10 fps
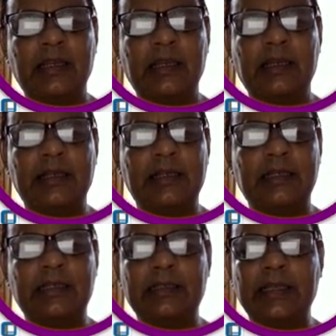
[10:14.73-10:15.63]

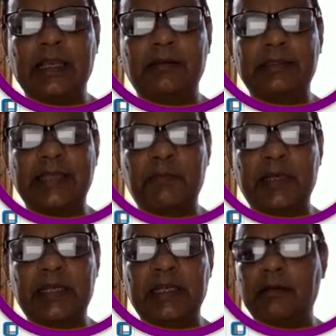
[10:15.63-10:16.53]
along that
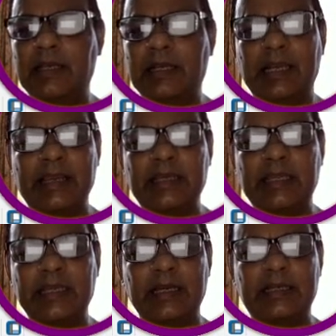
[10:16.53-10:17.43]
particular line
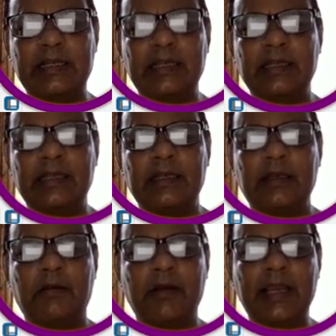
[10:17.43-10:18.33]
here
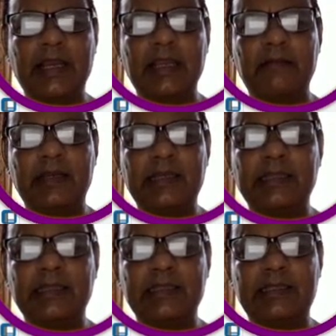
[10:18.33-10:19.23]
where I have
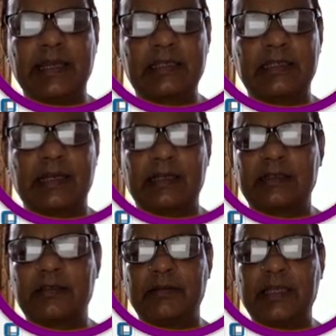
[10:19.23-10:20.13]
written this text star.
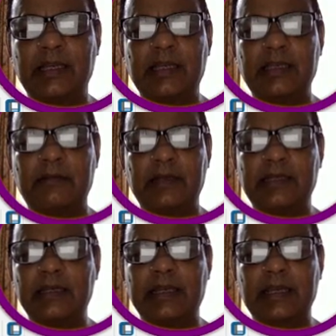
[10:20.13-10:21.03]
So here I have
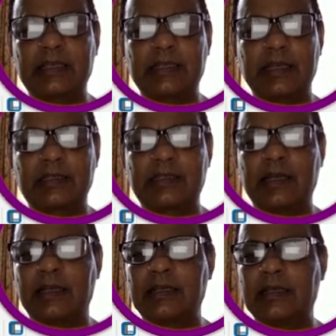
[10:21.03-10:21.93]
written text
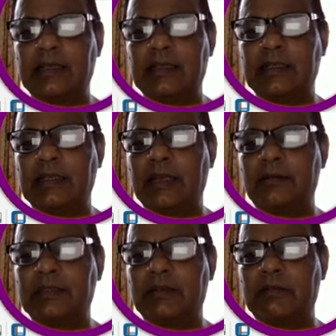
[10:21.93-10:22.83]
star
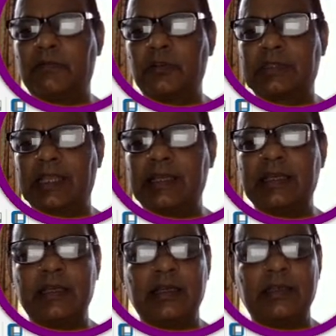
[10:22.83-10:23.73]
along the fourth line,
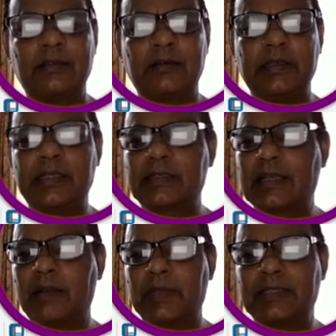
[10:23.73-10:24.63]
so it
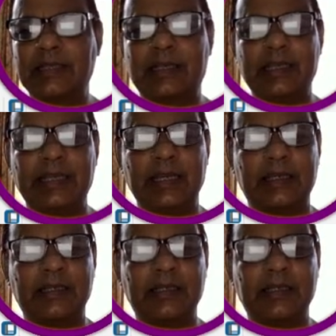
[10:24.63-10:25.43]
has come exactly here.